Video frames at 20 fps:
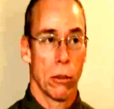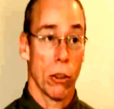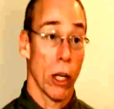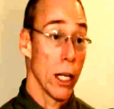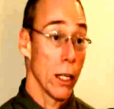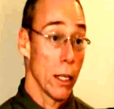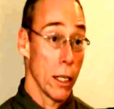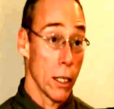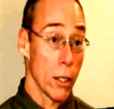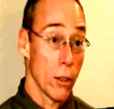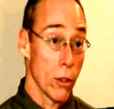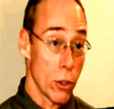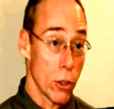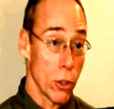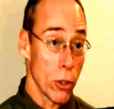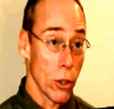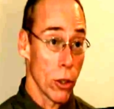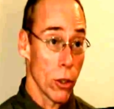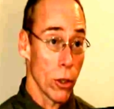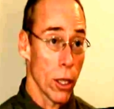greatly
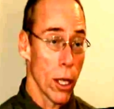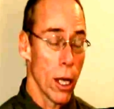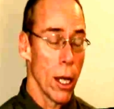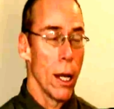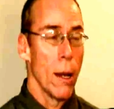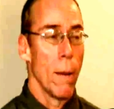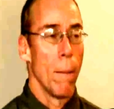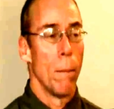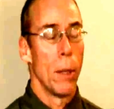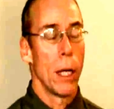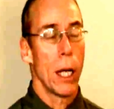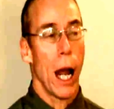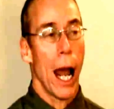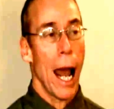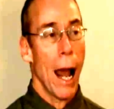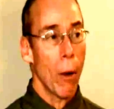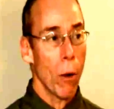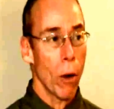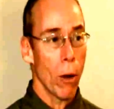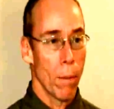concerned.
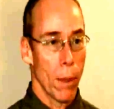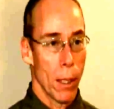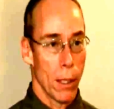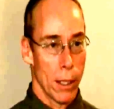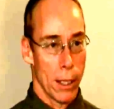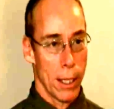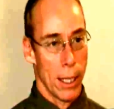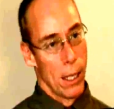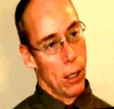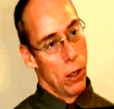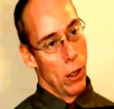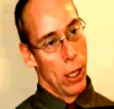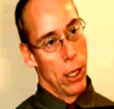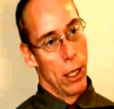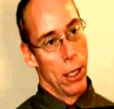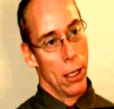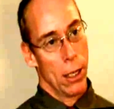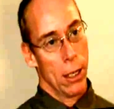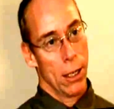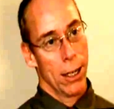But our
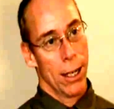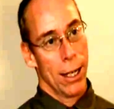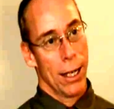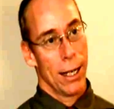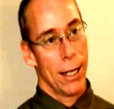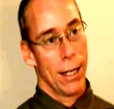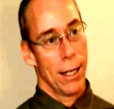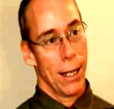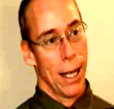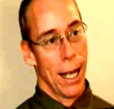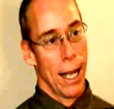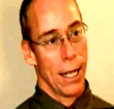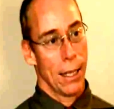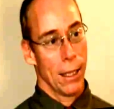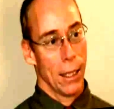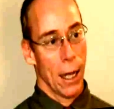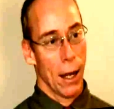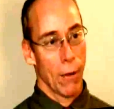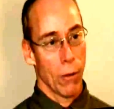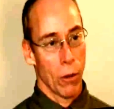military
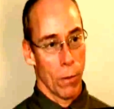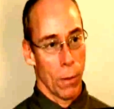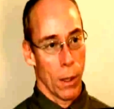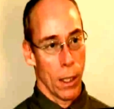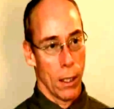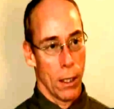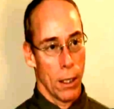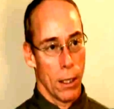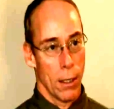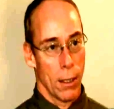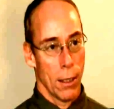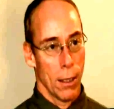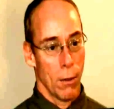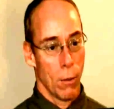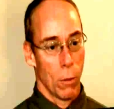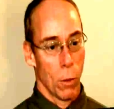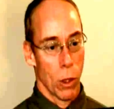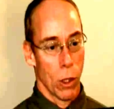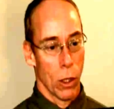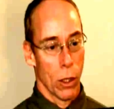and government
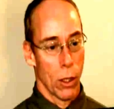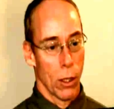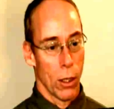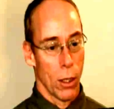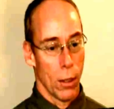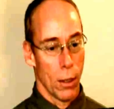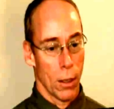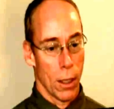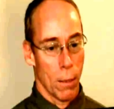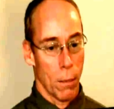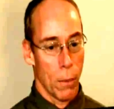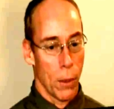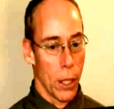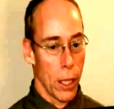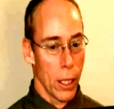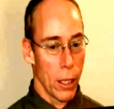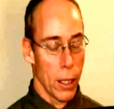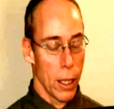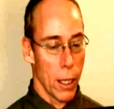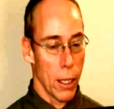were
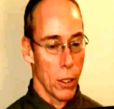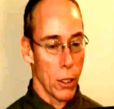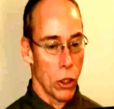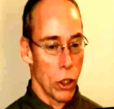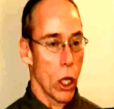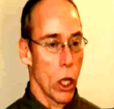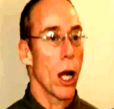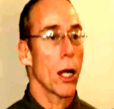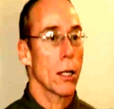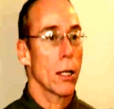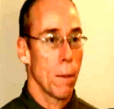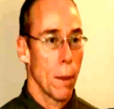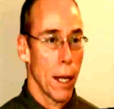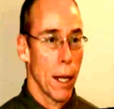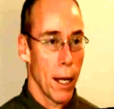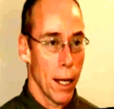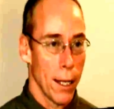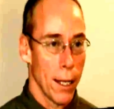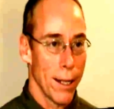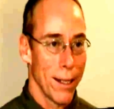completely shocked
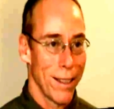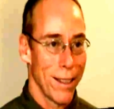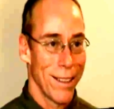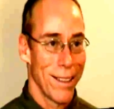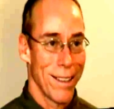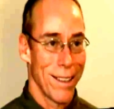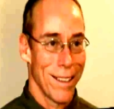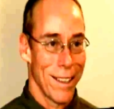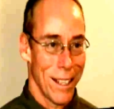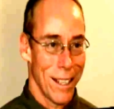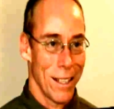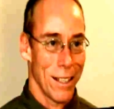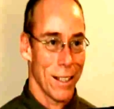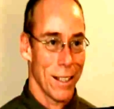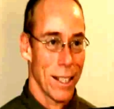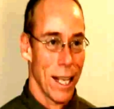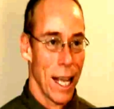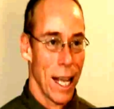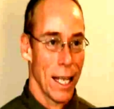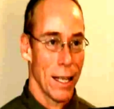by
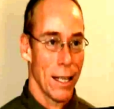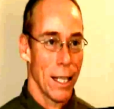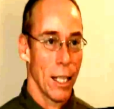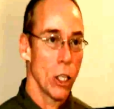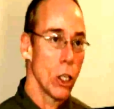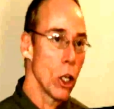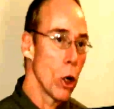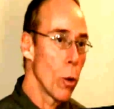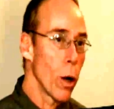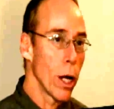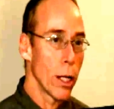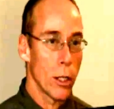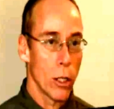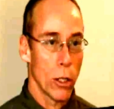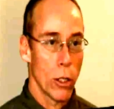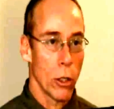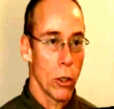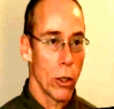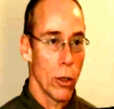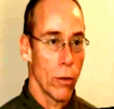this and didn't know
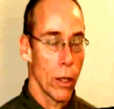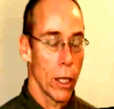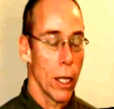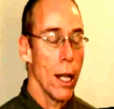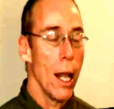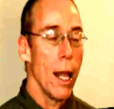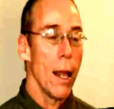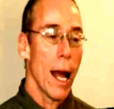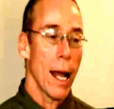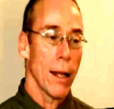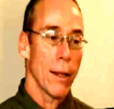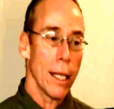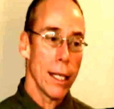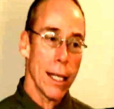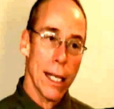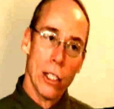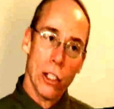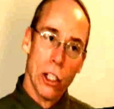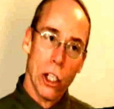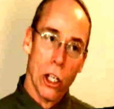what to do with it. I
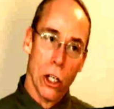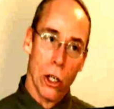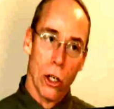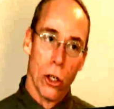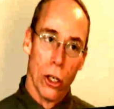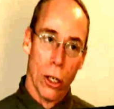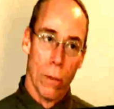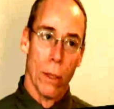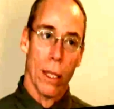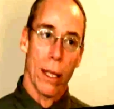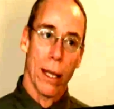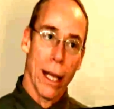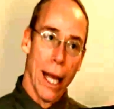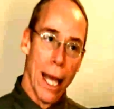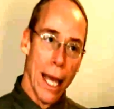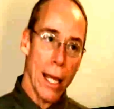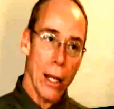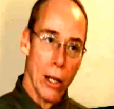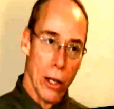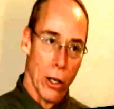think that's the early, but
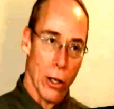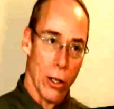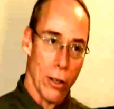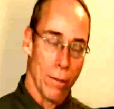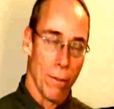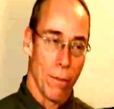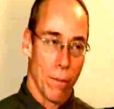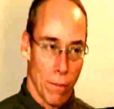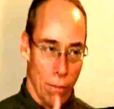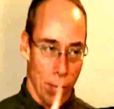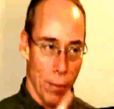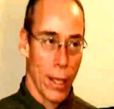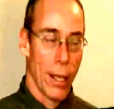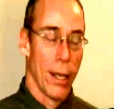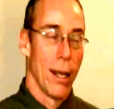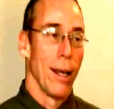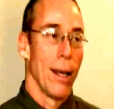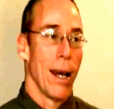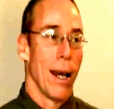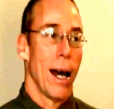later,
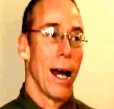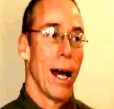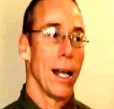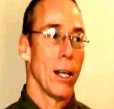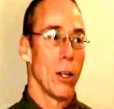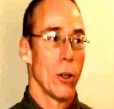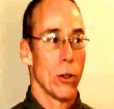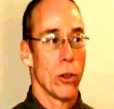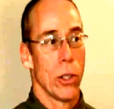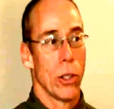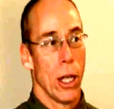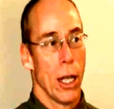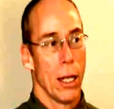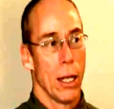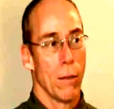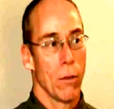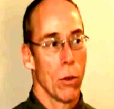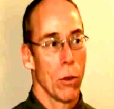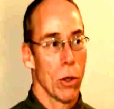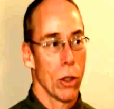I
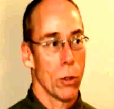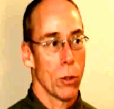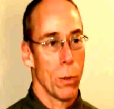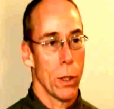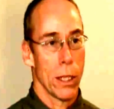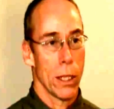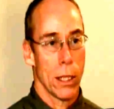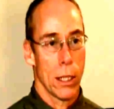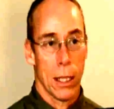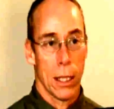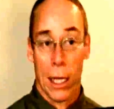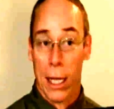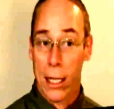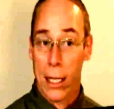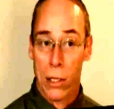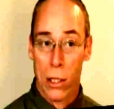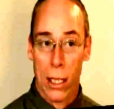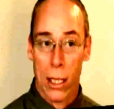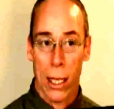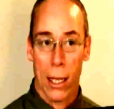understand, of course, President
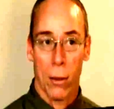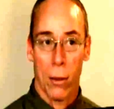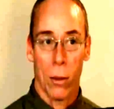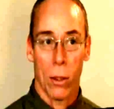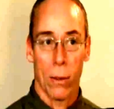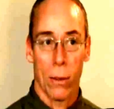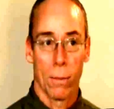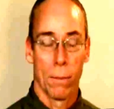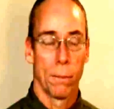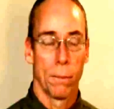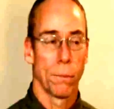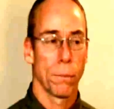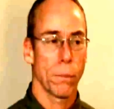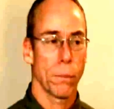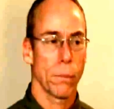Eisenhower